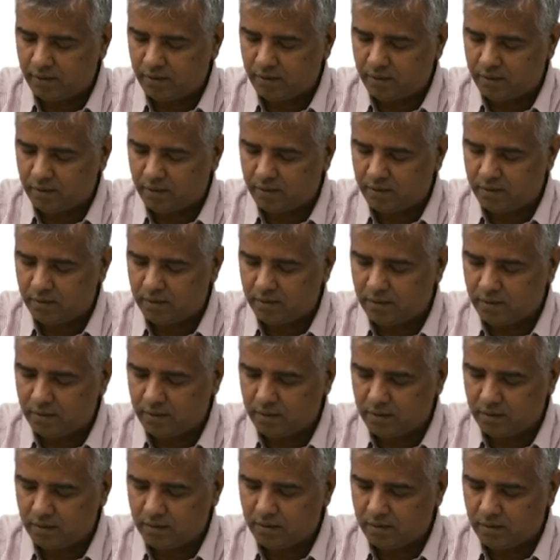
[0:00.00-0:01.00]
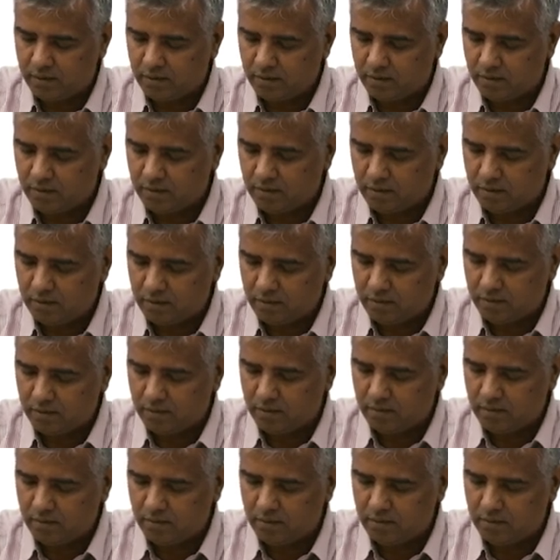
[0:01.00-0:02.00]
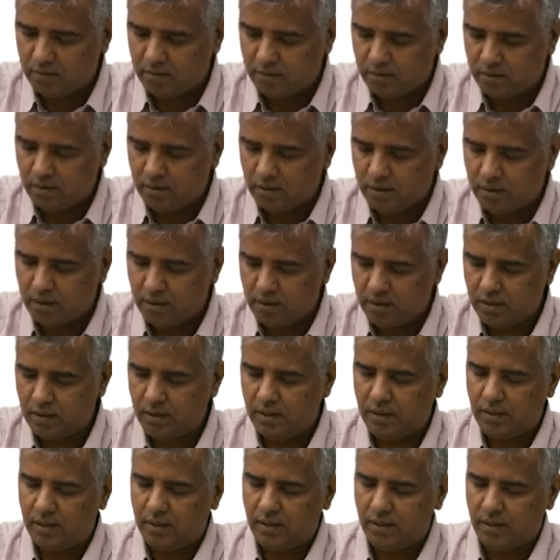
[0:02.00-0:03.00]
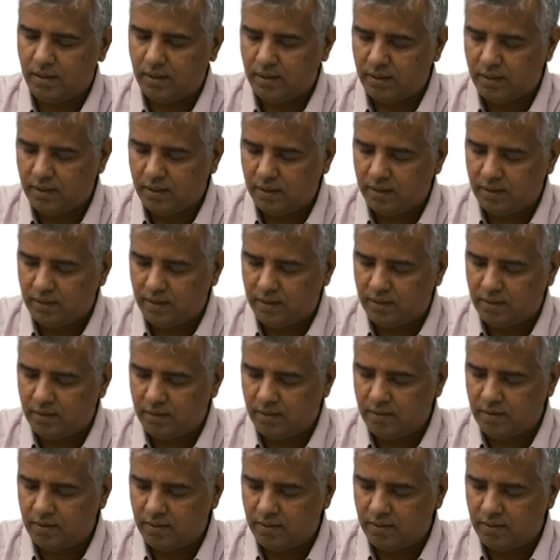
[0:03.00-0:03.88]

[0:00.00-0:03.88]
[no speech]